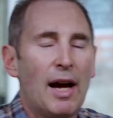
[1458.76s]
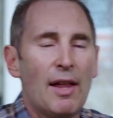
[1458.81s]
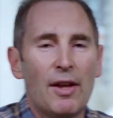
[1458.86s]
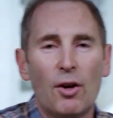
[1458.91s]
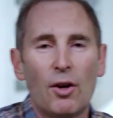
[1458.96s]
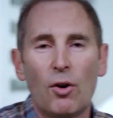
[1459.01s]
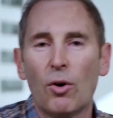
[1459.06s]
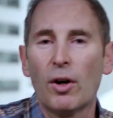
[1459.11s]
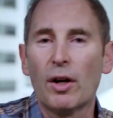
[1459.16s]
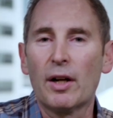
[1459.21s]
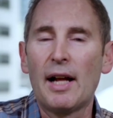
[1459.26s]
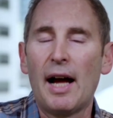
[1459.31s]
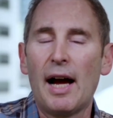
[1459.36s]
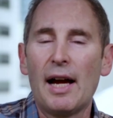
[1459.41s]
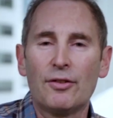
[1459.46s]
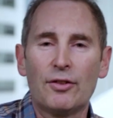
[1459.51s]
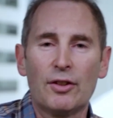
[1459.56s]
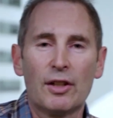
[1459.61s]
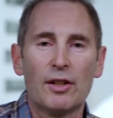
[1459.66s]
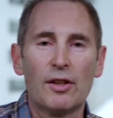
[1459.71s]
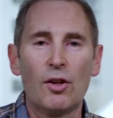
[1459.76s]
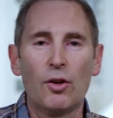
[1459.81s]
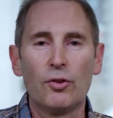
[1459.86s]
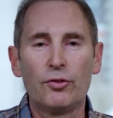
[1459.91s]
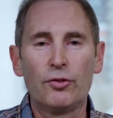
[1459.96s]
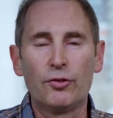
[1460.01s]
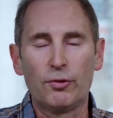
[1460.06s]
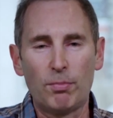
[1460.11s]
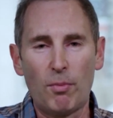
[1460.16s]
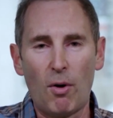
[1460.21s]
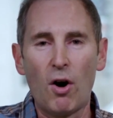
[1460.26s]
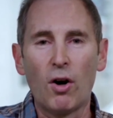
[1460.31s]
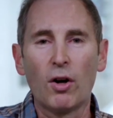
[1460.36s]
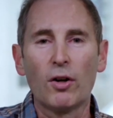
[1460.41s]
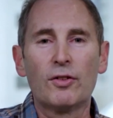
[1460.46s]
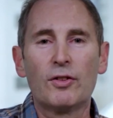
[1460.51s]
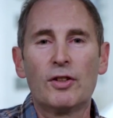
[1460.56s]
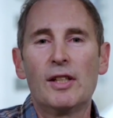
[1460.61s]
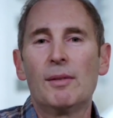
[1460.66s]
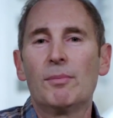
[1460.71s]
think organizing in those
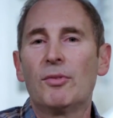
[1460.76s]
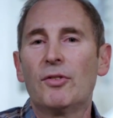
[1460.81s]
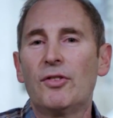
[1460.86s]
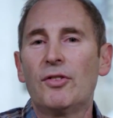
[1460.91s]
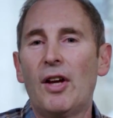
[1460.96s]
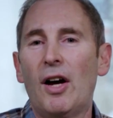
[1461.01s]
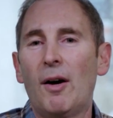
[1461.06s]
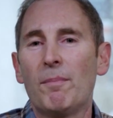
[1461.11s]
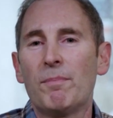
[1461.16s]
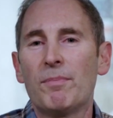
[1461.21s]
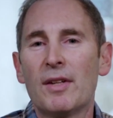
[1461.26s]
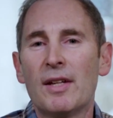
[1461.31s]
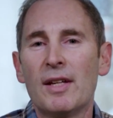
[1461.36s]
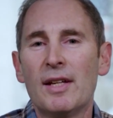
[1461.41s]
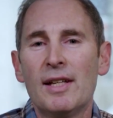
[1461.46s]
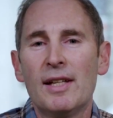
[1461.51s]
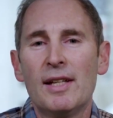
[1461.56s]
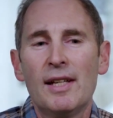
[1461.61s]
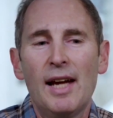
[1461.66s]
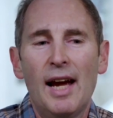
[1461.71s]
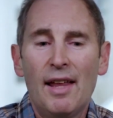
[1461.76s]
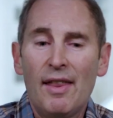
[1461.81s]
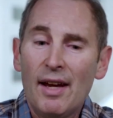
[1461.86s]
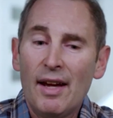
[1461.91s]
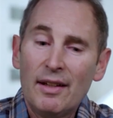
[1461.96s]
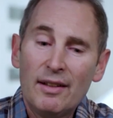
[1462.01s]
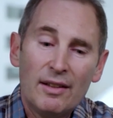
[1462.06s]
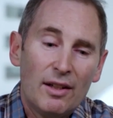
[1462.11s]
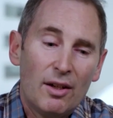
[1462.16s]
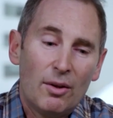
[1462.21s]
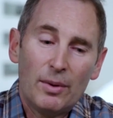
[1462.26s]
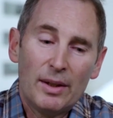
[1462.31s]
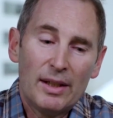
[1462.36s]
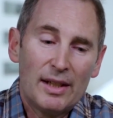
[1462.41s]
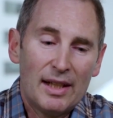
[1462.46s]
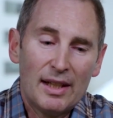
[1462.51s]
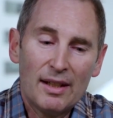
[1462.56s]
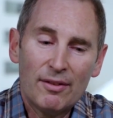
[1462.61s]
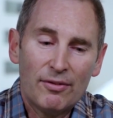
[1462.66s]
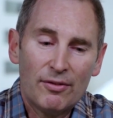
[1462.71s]
smaller teams has helped. And then, we
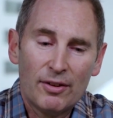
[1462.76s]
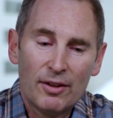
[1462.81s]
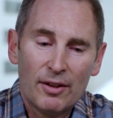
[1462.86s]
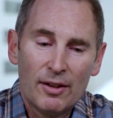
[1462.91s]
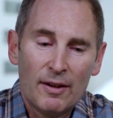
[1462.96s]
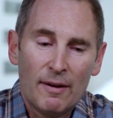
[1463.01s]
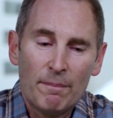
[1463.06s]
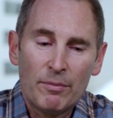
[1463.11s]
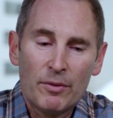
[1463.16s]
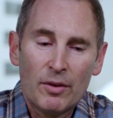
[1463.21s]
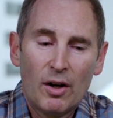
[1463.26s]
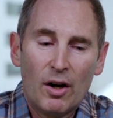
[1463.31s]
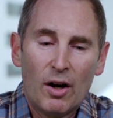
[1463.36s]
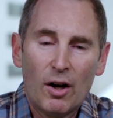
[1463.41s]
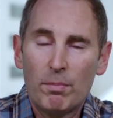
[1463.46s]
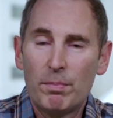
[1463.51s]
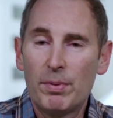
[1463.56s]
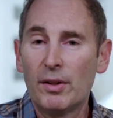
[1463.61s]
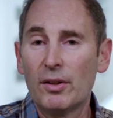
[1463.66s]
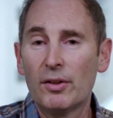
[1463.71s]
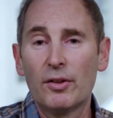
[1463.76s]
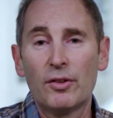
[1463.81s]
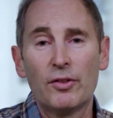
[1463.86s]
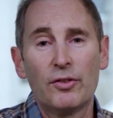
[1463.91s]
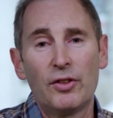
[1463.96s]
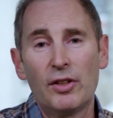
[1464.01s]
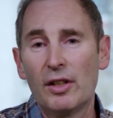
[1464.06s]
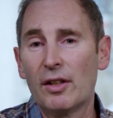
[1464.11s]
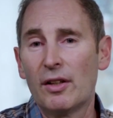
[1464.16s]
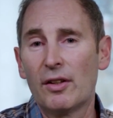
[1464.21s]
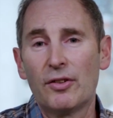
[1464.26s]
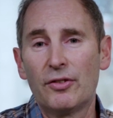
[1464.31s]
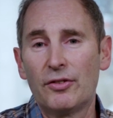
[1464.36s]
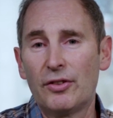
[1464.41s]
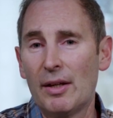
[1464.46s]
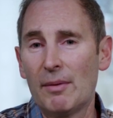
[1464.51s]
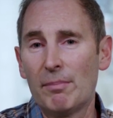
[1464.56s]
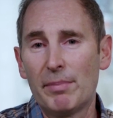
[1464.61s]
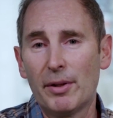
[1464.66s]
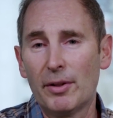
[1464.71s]
give our builders here the
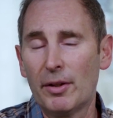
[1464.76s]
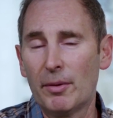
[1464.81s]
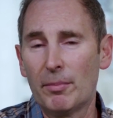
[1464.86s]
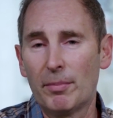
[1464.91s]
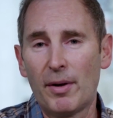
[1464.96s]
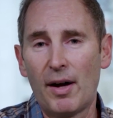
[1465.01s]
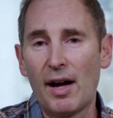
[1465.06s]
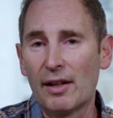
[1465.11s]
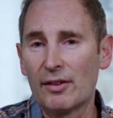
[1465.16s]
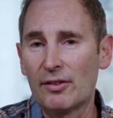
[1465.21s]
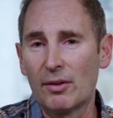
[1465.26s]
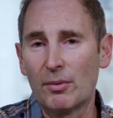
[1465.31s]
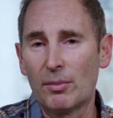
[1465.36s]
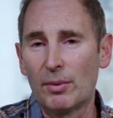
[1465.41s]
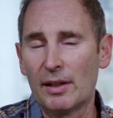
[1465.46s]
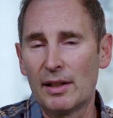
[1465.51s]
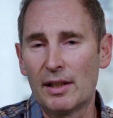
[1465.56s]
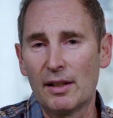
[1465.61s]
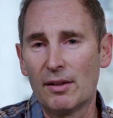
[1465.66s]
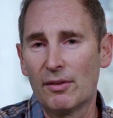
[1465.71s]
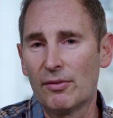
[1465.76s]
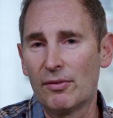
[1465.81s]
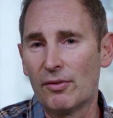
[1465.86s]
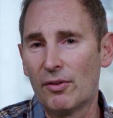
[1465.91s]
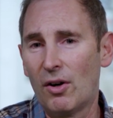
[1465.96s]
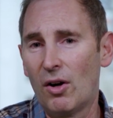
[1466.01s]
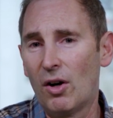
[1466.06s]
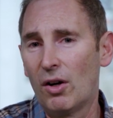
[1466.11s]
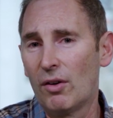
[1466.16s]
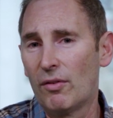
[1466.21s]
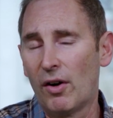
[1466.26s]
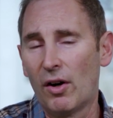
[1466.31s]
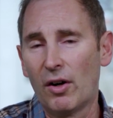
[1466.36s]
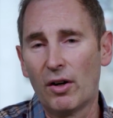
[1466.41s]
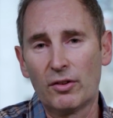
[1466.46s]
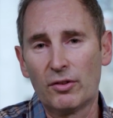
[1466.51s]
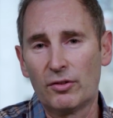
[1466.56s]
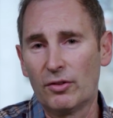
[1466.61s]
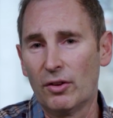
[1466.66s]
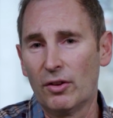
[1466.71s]
same building blocks that we give all of our
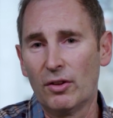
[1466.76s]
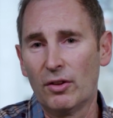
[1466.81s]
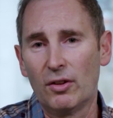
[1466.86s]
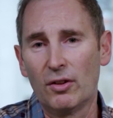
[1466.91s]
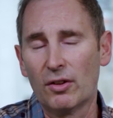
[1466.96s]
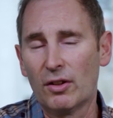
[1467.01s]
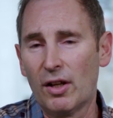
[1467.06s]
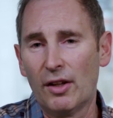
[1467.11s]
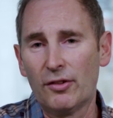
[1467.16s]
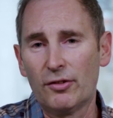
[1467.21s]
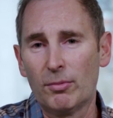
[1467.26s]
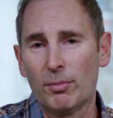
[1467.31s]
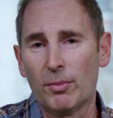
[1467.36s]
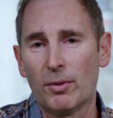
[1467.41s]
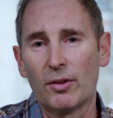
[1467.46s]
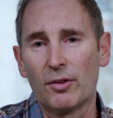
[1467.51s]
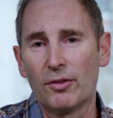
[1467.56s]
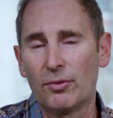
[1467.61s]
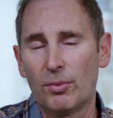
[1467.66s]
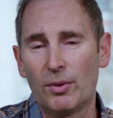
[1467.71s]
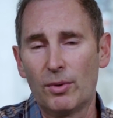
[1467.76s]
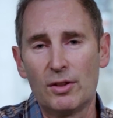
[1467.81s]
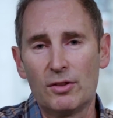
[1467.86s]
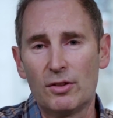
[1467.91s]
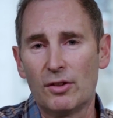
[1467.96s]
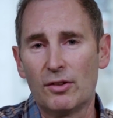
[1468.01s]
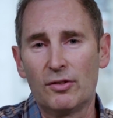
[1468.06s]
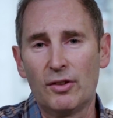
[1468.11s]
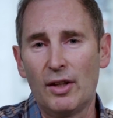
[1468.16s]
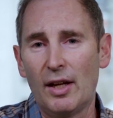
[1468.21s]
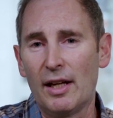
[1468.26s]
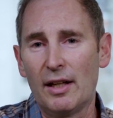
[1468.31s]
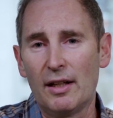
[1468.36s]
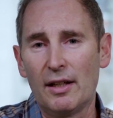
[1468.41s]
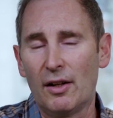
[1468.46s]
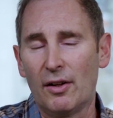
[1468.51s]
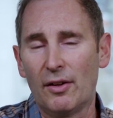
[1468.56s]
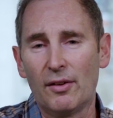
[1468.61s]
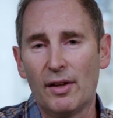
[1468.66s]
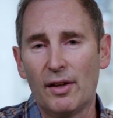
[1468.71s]
external customers, which is,
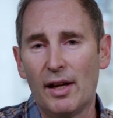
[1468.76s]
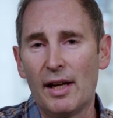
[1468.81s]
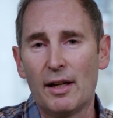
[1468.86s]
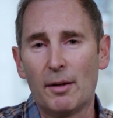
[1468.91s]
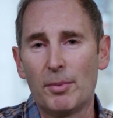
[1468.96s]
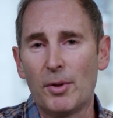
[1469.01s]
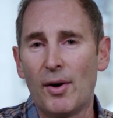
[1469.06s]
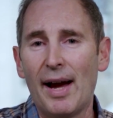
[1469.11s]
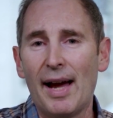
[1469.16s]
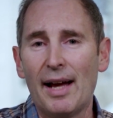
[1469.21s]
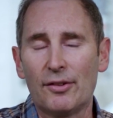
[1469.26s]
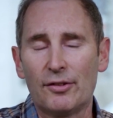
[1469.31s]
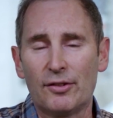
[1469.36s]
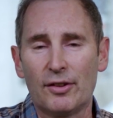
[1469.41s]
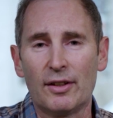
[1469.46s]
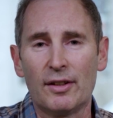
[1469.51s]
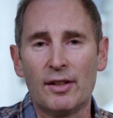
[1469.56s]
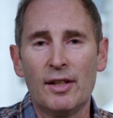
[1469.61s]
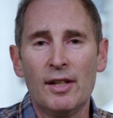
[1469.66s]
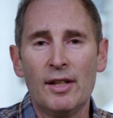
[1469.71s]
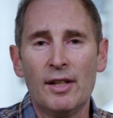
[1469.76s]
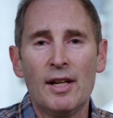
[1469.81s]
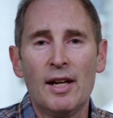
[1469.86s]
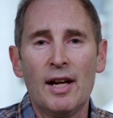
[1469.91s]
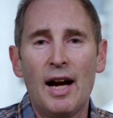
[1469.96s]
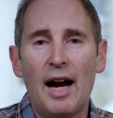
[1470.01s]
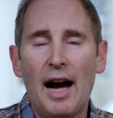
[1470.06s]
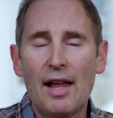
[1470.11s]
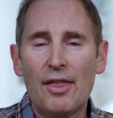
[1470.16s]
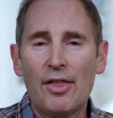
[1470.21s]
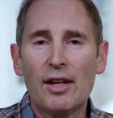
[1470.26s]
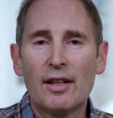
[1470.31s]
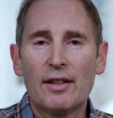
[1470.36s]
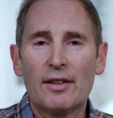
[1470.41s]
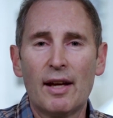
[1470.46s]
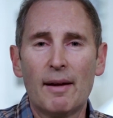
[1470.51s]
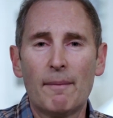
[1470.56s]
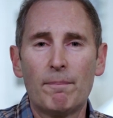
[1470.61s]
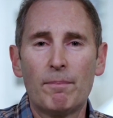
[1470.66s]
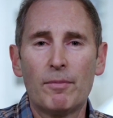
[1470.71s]
AWS. And I think
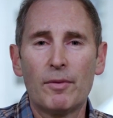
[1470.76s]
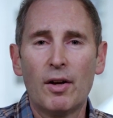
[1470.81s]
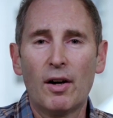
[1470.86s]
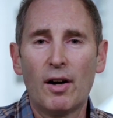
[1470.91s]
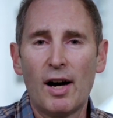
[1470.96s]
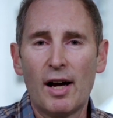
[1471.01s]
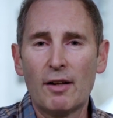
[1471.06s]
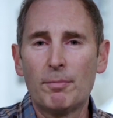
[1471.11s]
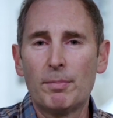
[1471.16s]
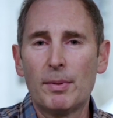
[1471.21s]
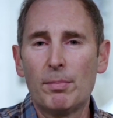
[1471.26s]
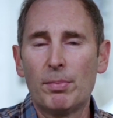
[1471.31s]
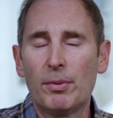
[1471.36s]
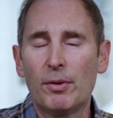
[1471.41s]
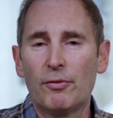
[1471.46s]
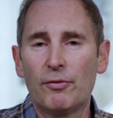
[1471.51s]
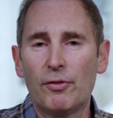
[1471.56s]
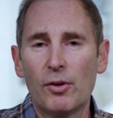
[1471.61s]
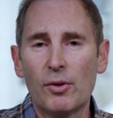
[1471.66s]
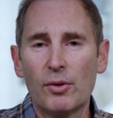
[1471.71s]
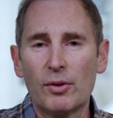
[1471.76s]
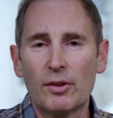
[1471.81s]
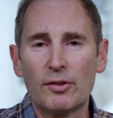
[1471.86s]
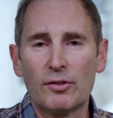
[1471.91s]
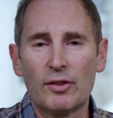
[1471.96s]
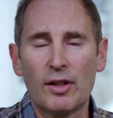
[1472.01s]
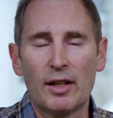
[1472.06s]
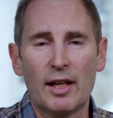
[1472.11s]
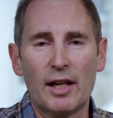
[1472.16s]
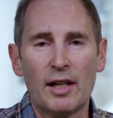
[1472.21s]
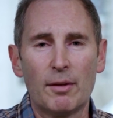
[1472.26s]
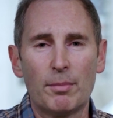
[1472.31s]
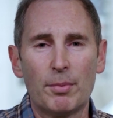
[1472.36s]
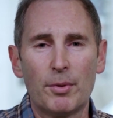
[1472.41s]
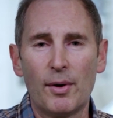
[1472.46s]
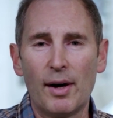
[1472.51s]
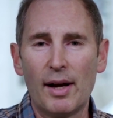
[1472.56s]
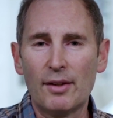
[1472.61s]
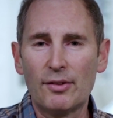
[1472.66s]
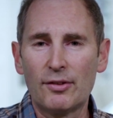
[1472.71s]
that a lot of people have focused on
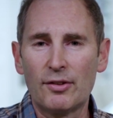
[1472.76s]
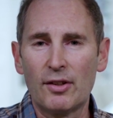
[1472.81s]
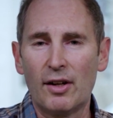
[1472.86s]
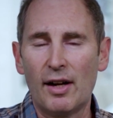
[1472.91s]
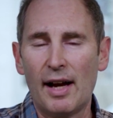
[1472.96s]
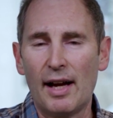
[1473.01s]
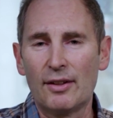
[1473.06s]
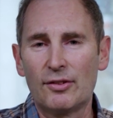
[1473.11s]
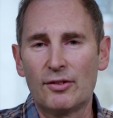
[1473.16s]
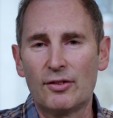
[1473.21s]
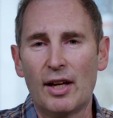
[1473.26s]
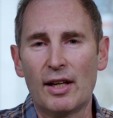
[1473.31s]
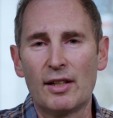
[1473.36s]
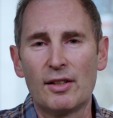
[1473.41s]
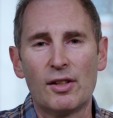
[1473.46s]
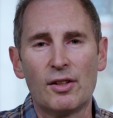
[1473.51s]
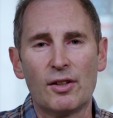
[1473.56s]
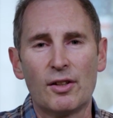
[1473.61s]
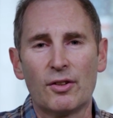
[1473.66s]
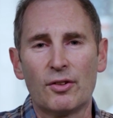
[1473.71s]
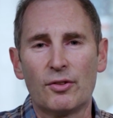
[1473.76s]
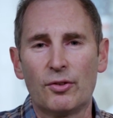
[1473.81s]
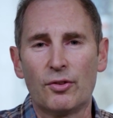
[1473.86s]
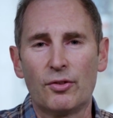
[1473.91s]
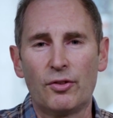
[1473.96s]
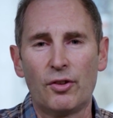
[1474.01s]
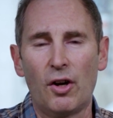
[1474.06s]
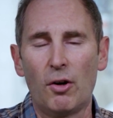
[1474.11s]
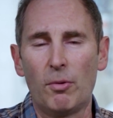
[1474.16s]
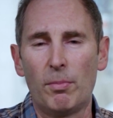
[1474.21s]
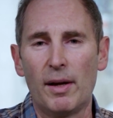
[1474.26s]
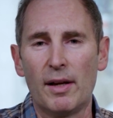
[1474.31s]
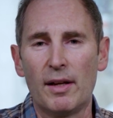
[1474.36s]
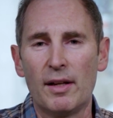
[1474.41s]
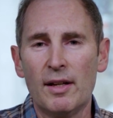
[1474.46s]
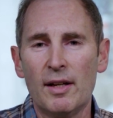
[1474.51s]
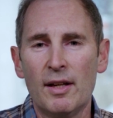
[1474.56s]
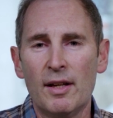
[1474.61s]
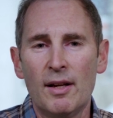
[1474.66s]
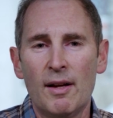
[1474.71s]
AWS the last 10 years or so, but
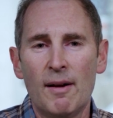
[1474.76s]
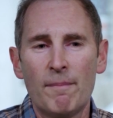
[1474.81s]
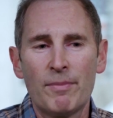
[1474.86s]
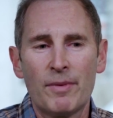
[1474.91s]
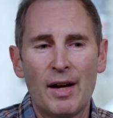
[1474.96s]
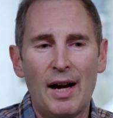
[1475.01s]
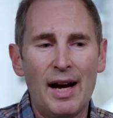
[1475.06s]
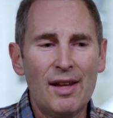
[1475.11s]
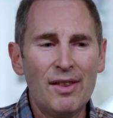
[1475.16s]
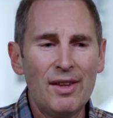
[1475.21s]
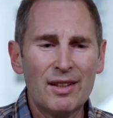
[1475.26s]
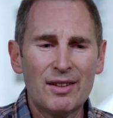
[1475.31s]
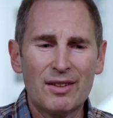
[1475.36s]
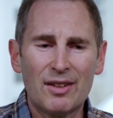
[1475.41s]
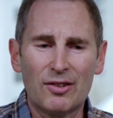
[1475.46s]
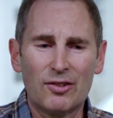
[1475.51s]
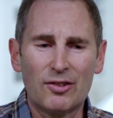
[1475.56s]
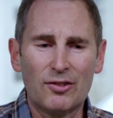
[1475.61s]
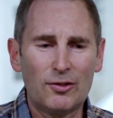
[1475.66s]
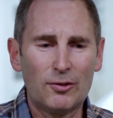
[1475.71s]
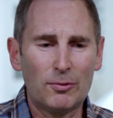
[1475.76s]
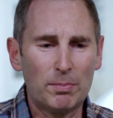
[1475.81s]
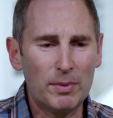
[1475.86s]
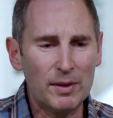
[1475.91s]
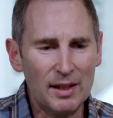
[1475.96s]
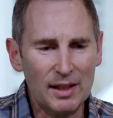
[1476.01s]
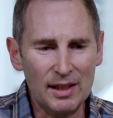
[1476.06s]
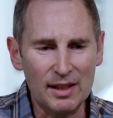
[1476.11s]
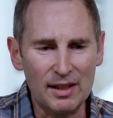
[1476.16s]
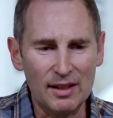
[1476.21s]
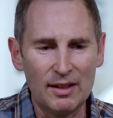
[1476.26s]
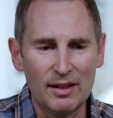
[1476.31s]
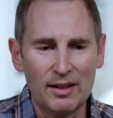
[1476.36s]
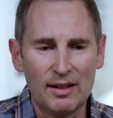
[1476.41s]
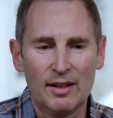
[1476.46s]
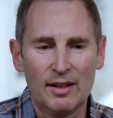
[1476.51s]
I think the speed